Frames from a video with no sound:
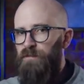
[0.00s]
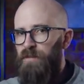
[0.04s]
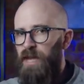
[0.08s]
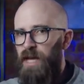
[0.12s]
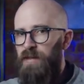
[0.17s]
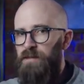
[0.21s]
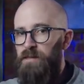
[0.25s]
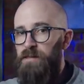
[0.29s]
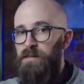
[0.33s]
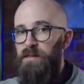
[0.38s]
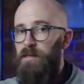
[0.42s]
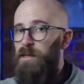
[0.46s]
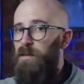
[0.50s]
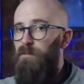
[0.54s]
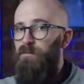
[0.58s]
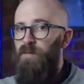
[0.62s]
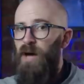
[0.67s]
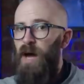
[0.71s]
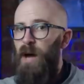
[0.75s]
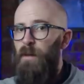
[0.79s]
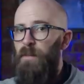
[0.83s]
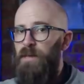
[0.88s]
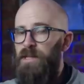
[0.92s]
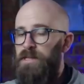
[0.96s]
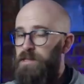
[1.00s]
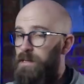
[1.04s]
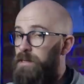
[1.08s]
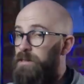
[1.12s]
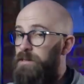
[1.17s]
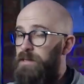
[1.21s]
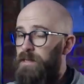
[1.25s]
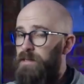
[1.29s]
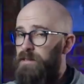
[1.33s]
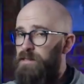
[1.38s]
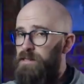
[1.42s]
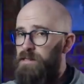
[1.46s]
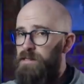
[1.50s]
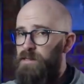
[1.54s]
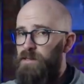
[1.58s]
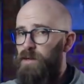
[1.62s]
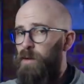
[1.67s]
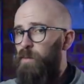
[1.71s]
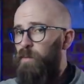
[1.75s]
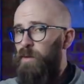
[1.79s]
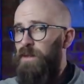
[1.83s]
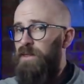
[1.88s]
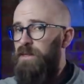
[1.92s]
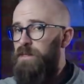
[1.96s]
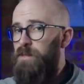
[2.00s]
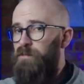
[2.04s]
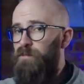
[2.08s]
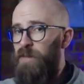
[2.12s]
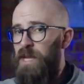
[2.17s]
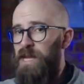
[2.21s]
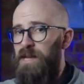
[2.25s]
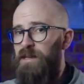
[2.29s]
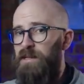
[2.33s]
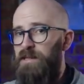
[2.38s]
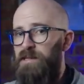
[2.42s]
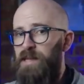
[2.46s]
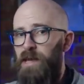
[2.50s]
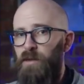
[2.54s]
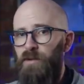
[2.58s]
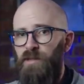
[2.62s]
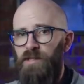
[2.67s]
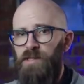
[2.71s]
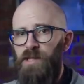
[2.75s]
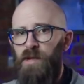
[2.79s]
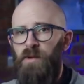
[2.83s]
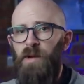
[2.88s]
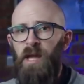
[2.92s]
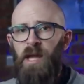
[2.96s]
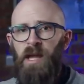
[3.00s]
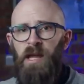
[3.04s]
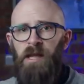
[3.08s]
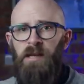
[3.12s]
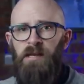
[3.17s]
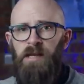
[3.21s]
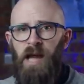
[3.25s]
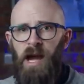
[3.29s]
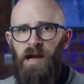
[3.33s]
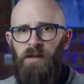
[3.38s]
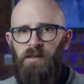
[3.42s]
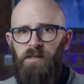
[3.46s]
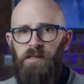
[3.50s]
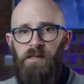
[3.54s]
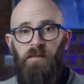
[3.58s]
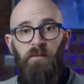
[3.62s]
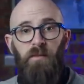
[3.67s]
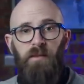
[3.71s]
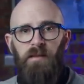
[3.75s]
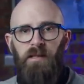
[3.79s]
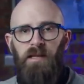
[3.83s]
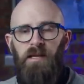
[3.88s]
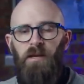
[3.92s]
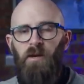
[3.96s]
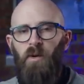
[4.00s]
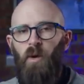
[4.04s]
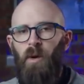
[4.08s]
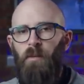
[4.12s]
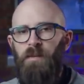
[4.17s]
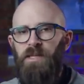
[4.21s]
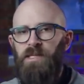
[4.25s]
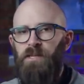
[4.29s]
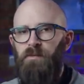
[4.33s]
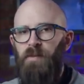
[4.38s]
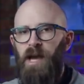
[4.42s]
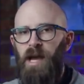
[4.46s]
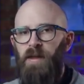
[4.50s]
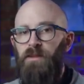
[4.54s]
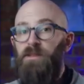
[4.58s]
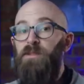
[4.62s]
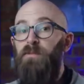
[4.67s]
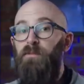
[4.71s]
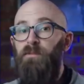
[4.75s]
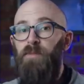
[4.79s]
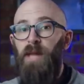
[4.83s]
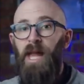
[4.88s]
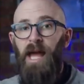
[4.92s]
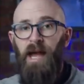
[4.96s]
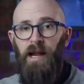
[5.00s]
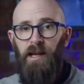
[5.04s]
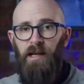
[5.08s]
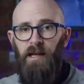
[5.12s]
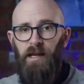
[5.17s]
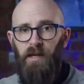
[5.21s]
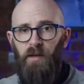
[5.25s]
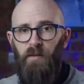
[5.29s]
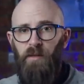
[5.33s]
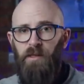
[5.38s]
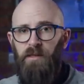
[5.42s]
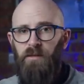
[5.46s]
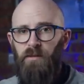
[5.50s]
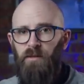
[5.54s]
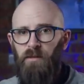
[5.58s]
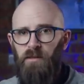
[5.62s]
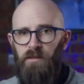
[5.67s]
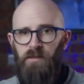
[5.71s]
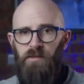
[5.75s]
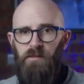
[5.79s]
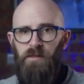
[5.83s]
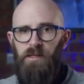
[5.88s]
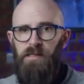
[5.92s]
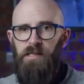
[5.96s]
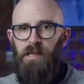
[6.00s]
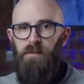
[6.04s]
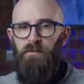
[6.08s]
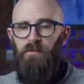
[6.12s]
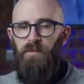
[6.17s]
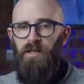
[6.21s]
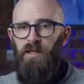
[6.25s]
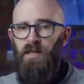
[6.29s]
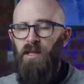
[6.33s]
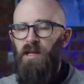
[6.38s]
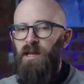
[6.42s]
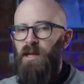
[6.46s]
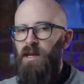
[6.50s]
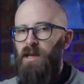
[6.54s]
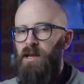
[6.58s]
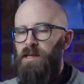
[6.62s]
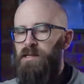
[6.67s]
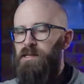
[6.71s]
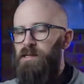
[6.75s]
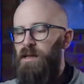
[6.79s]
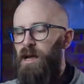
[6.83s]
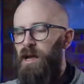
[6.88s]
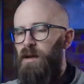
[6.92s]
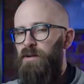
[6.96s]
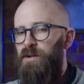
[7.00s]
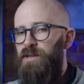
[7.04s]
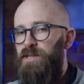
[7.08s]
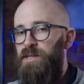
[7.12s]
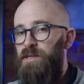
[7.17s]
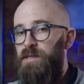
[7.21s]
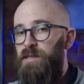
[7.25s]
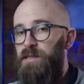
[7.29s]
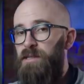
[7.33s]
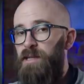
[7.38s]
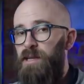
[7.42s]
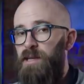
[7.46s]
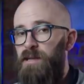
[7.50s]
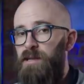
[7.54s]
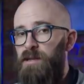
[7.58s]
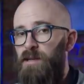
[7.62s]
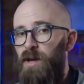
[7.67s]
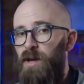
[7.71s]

And the embalmers didn't stop with his penis, they also doused him with an enormous amount of black liquid thought to resemble Osiris's skin